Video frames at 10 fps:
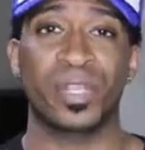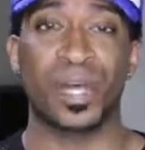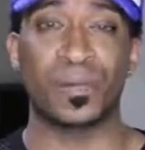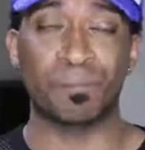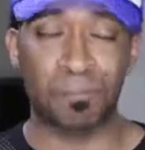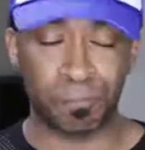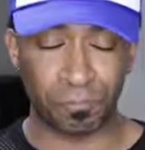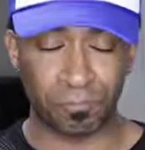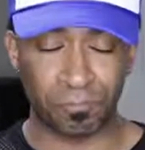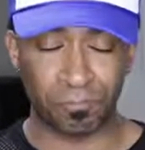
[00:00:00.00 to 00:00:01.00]
So,
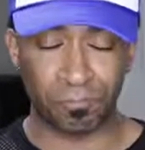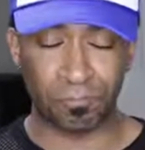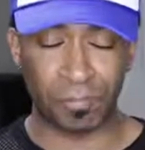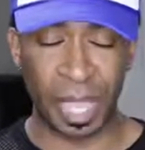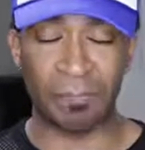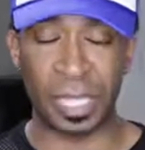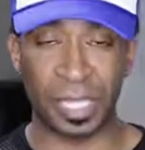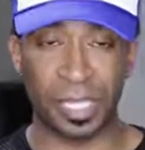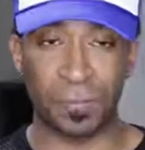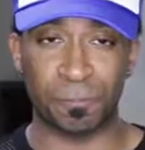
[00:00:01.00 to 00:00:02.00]
I'm
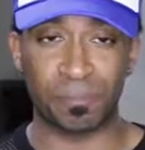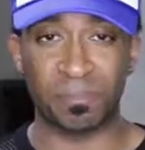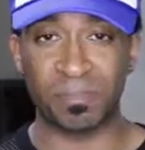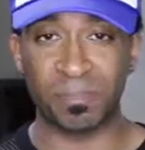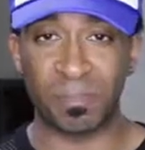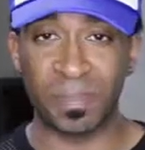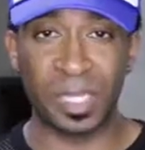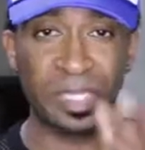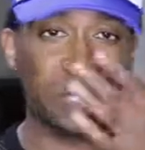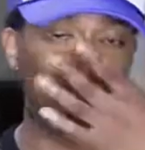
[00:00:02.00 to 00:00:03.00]
telling you,
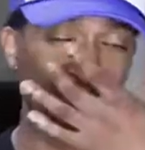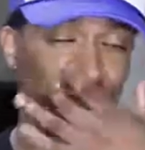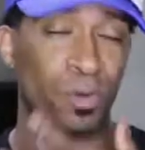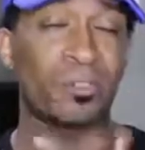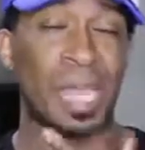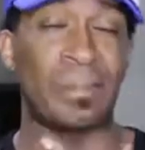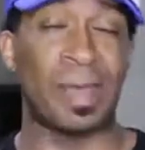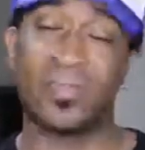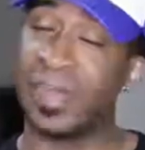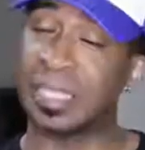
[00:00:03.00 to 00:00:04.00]
tears rolled down
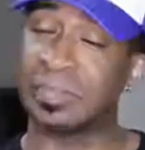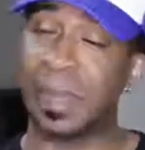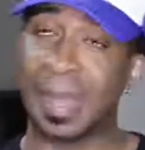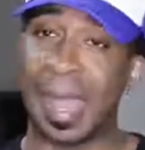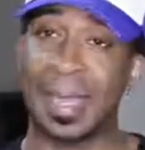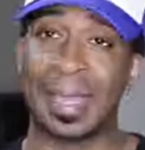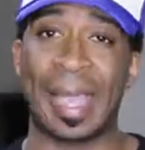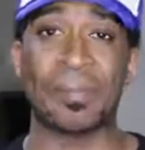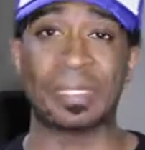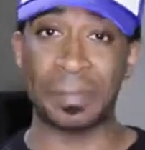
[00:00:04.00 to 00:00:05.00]
my face, my God, like
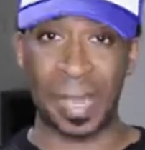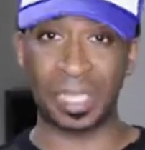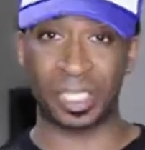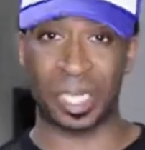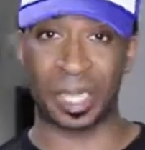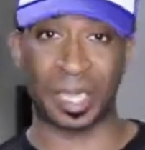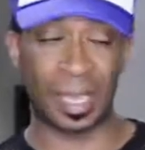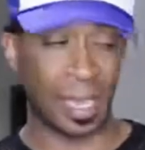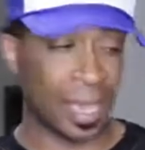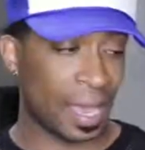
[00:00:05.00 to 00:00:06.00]
I was the main chick.
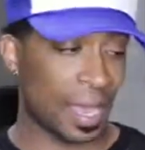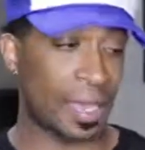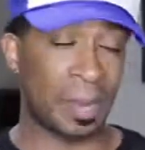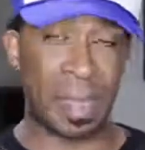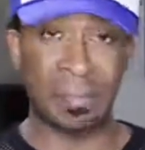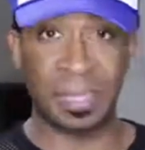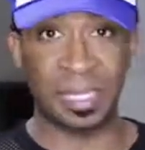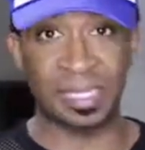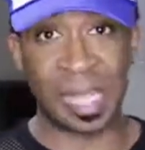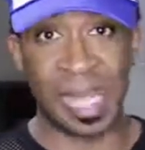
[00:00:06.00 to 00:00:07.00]
And I might be
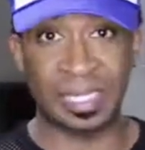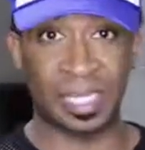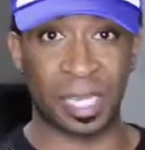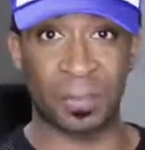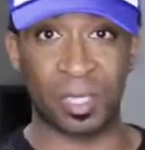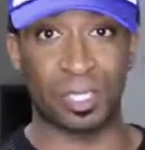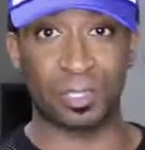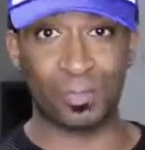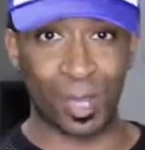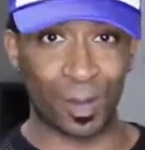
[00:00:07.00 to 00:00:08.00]
the side chick, because
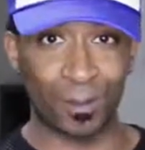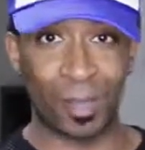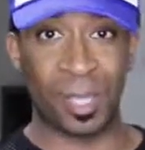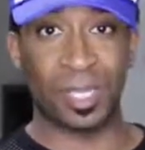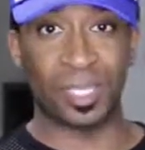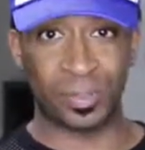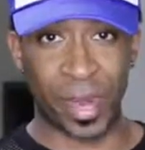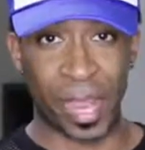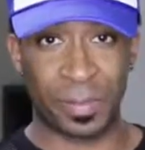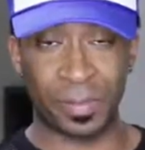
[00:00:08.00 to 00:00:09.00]
you know,
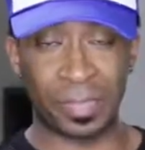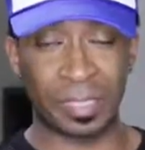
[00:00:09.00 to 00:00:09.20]
Scrap